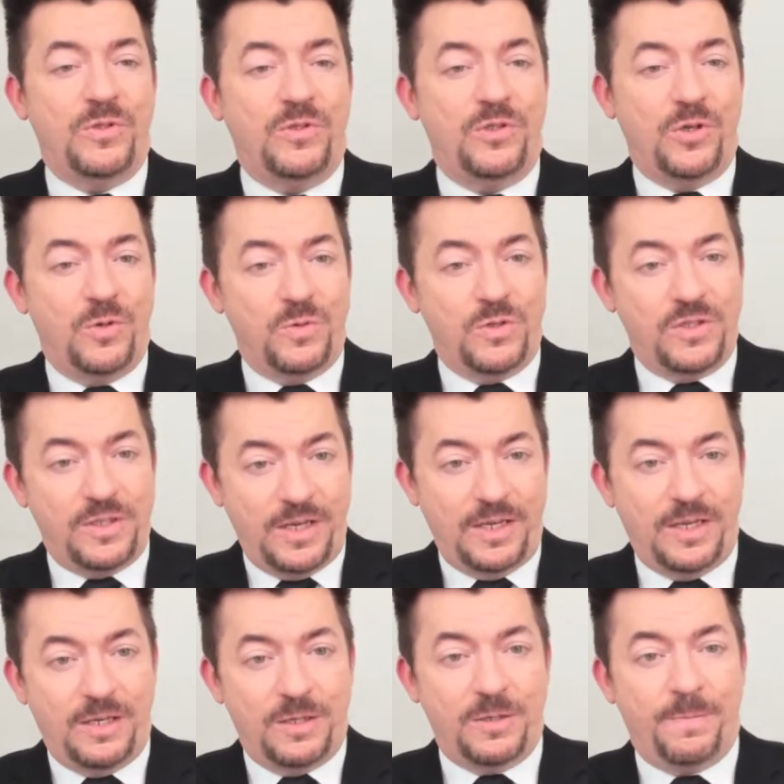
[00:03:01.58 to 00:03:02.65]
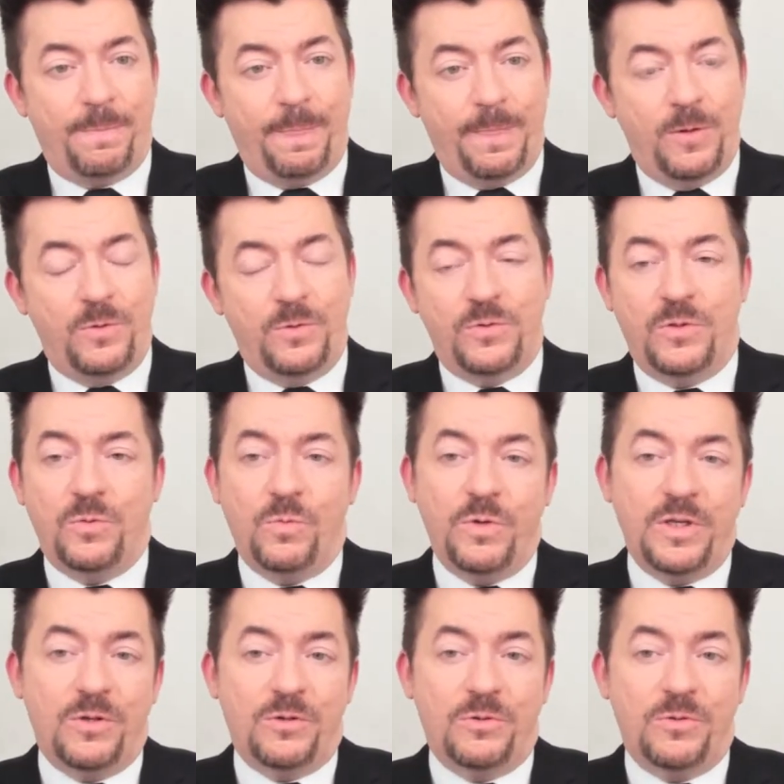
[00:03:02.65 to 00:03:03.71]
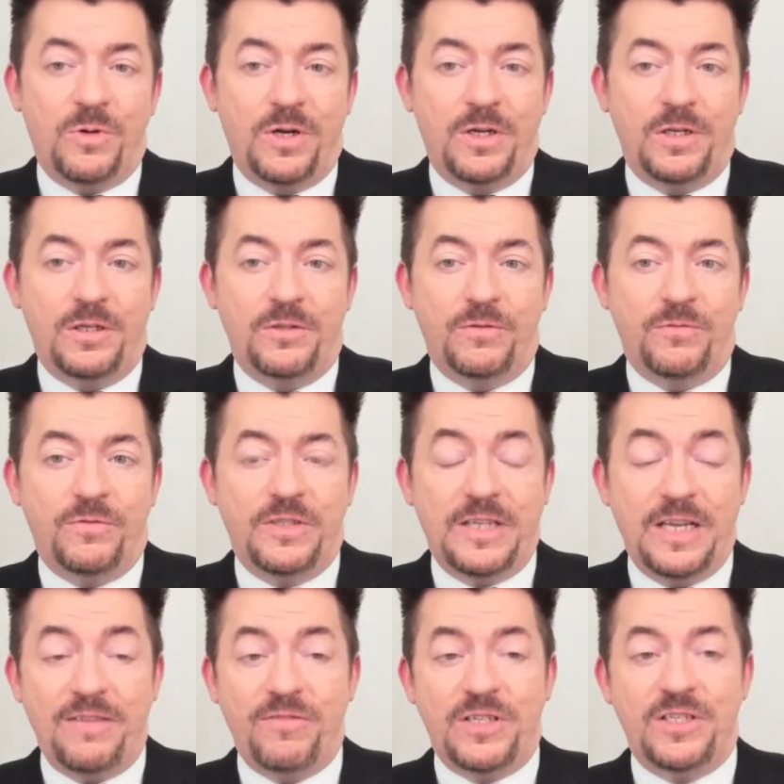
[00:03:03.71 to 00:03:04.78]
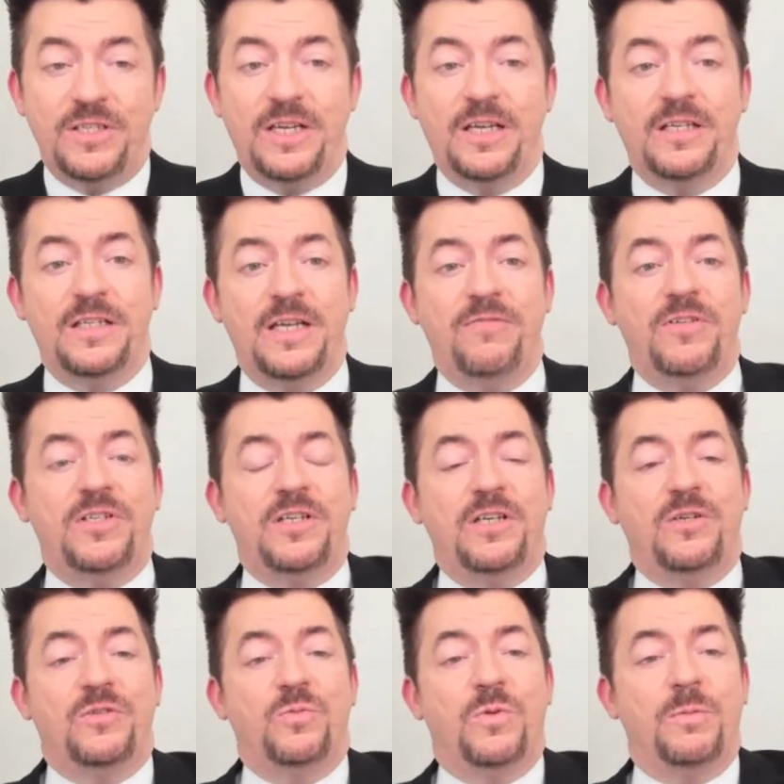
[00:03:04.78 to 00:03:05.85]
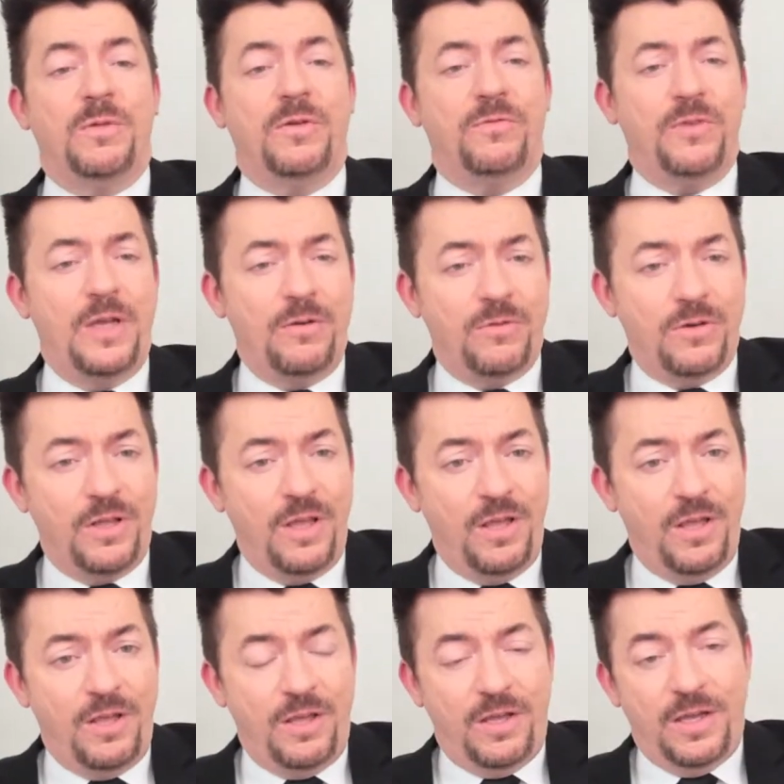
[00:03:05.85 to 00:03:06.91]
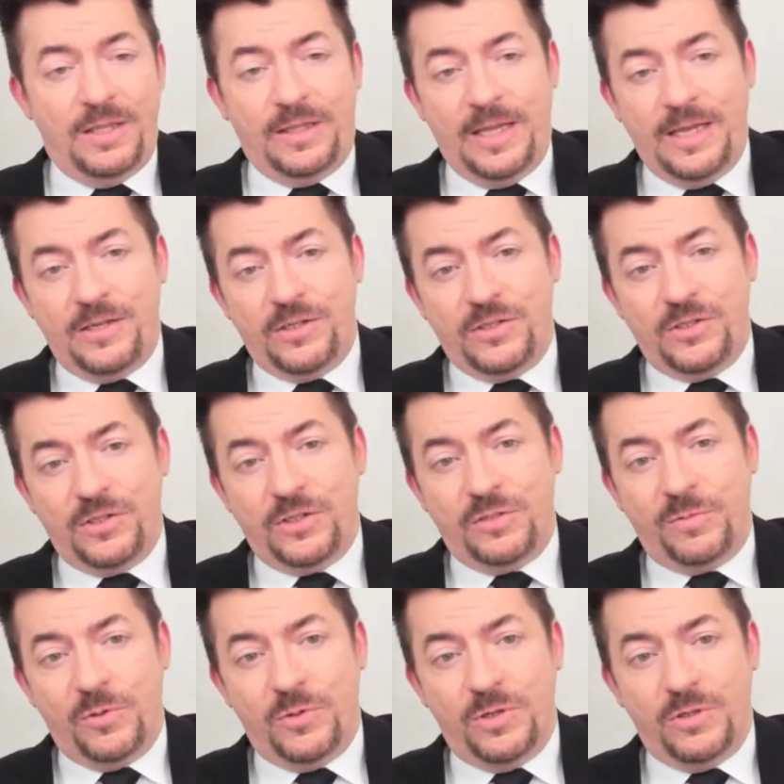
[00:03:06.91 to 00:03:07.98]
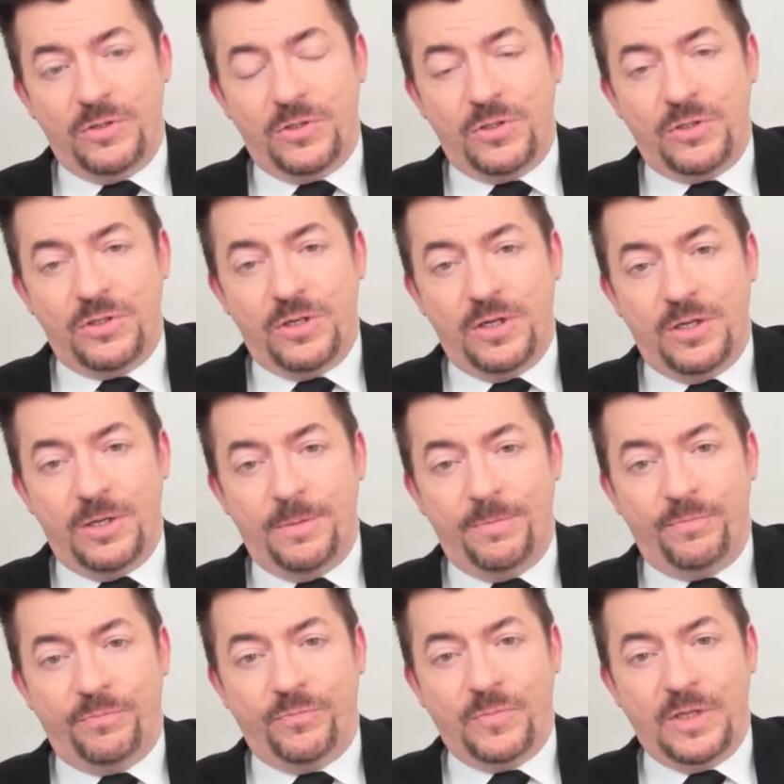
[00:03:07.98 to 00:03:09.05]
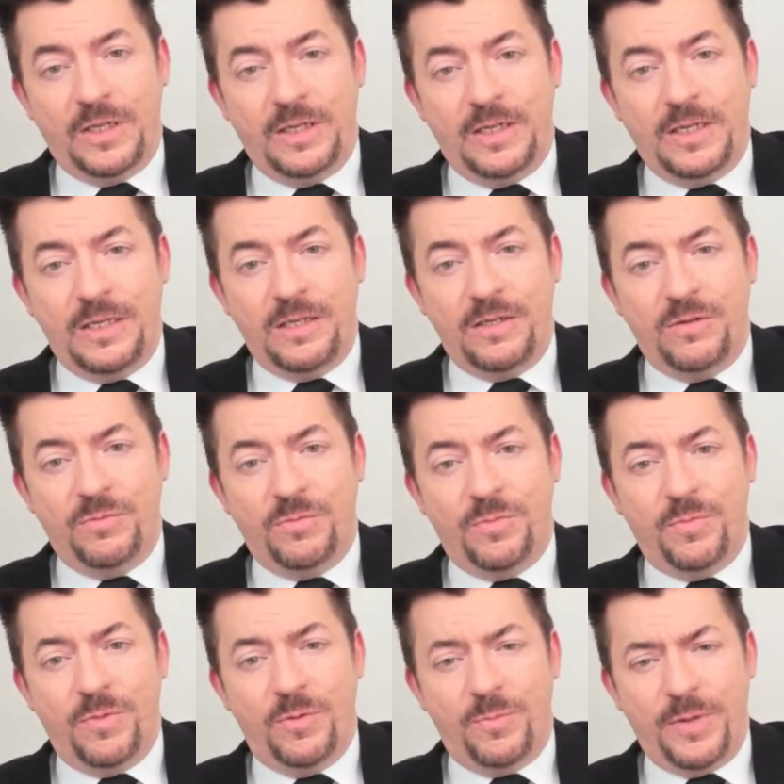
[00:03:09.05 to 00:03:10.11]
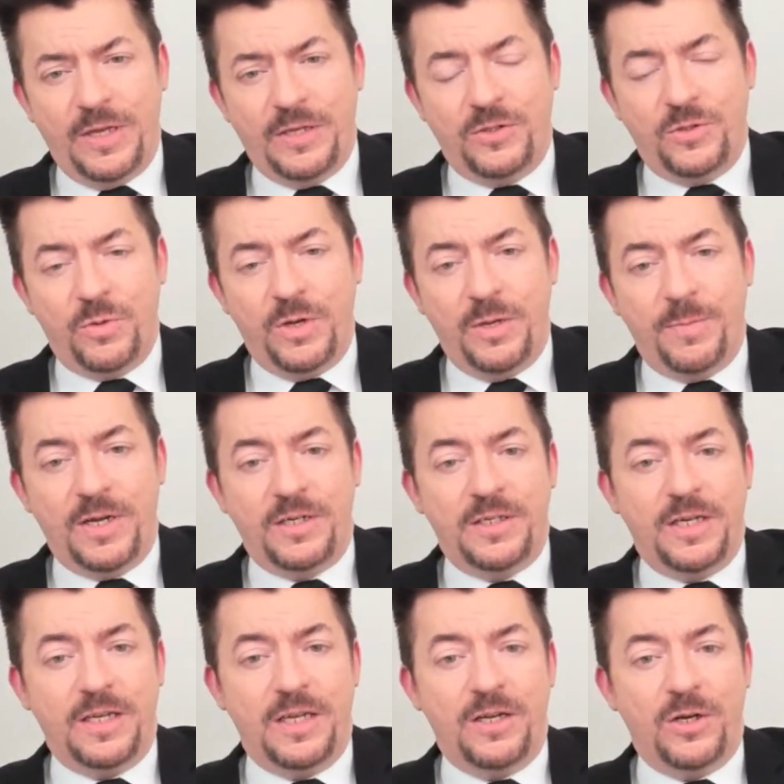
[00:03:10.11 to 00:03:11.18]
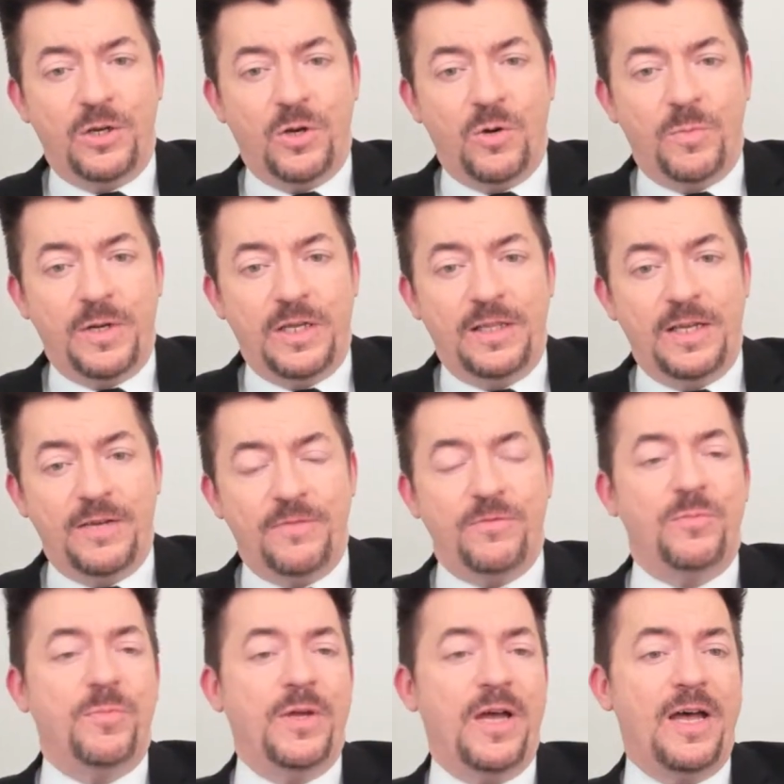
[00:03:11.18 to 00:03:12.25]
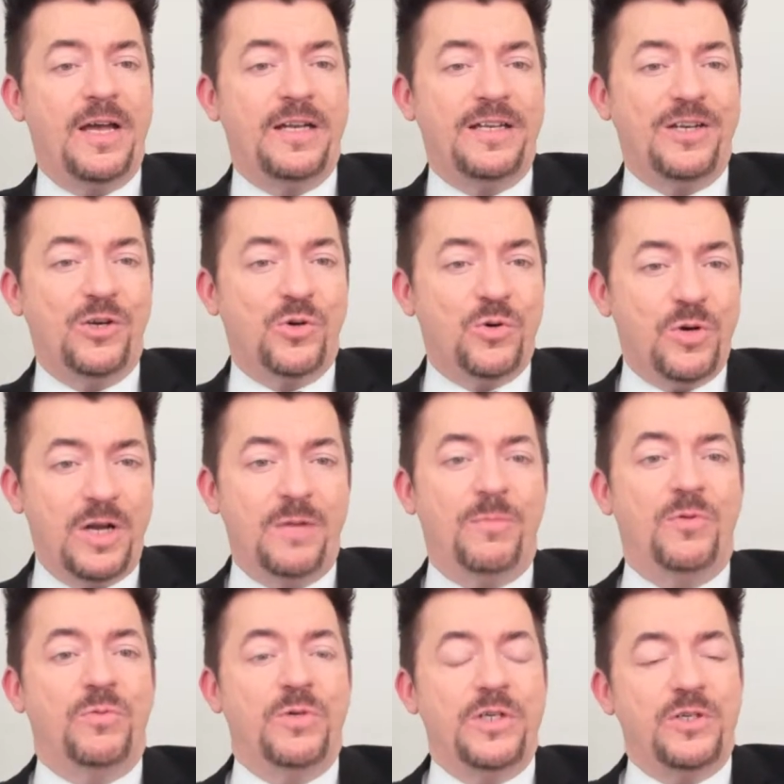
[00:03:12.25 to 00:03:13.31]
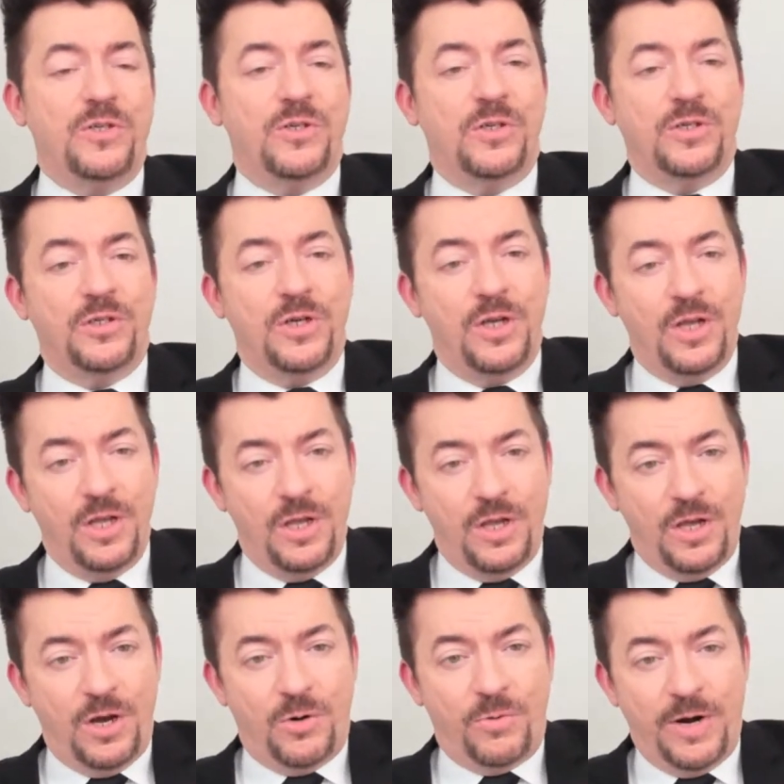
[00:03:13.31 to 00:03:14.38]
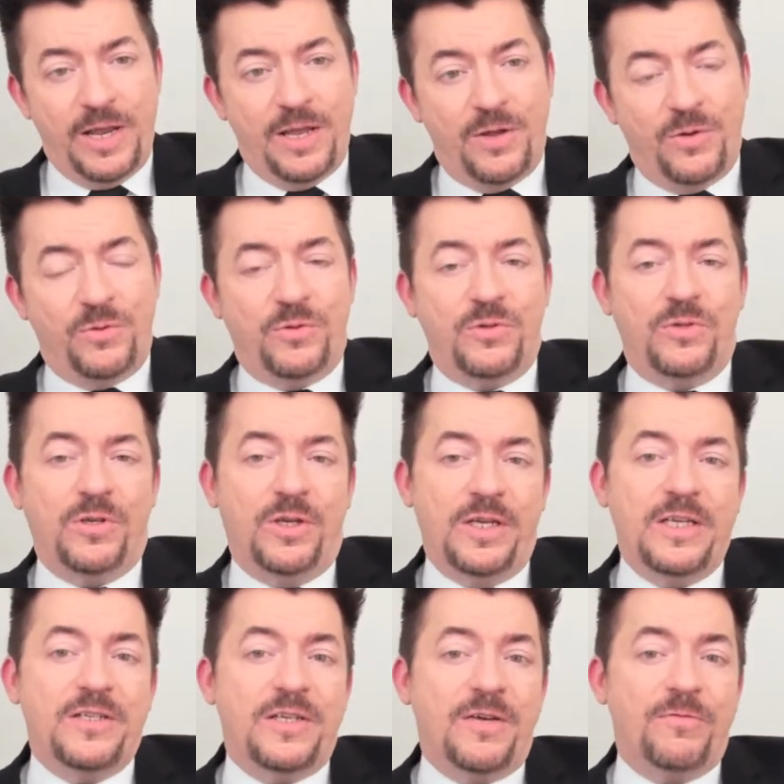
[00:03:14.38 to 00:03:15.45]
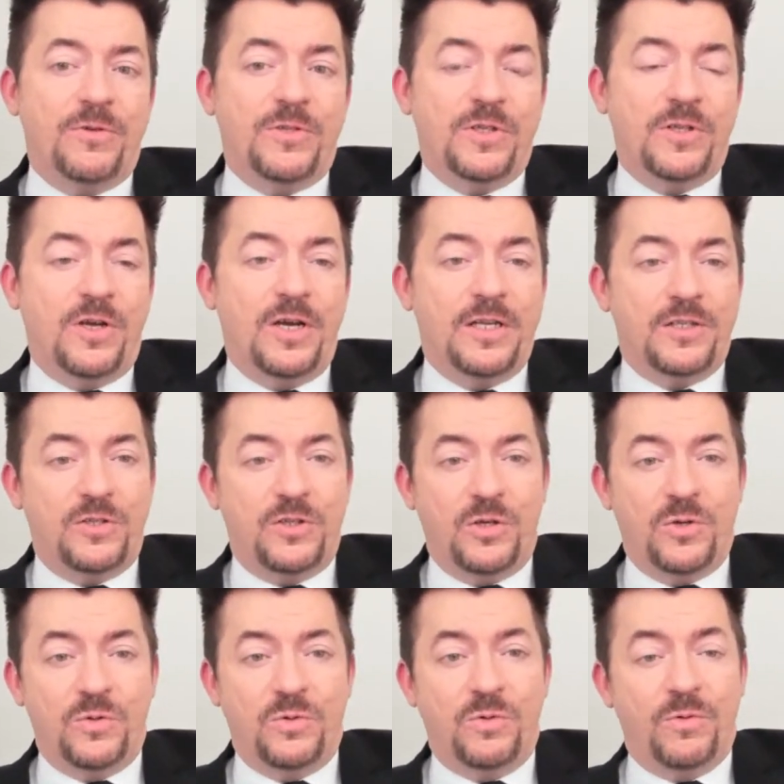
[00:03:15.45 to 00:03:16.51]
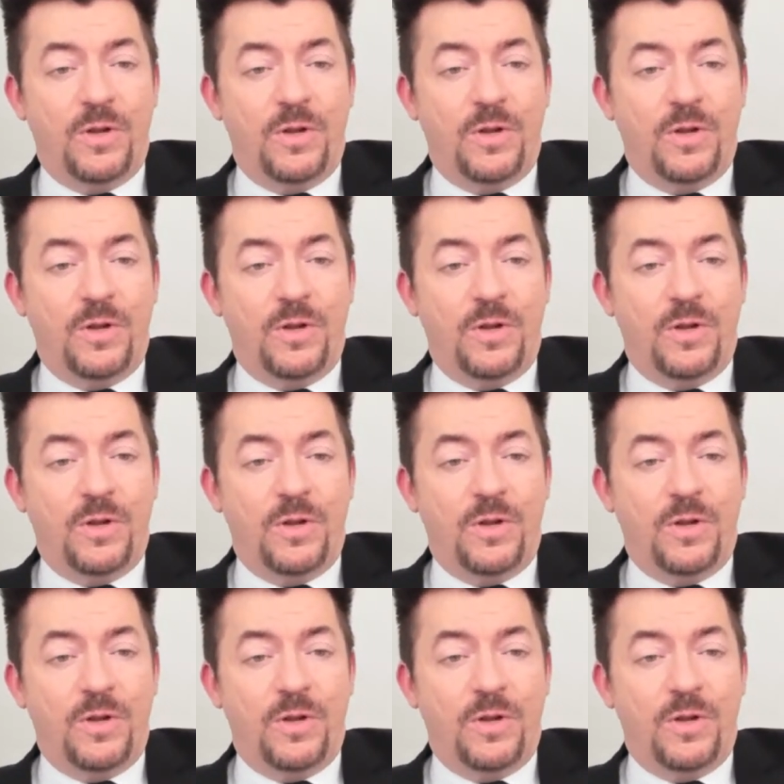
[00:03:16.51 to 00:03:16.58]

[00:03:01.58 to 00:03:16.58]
Joan Zink, who is the widow of David Zink. And David Zink is one of my favorite Atlantis explorers. And he passed away about a decade ago, but he left behind incredible research around his efforts in the Hot Zone